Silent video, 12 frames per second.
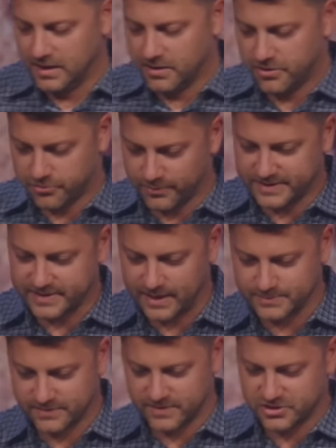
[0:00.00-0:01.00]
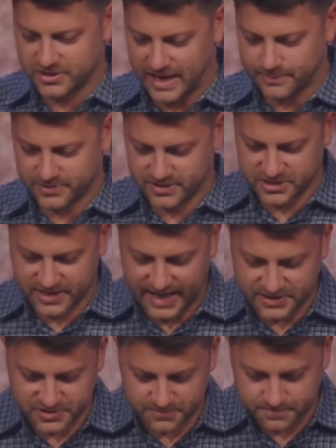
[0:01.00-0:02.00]
three times in this chapter. Did you
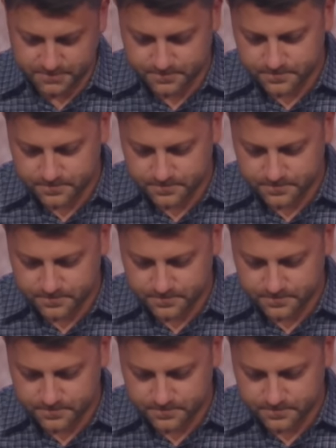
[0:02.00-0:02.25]
catch them?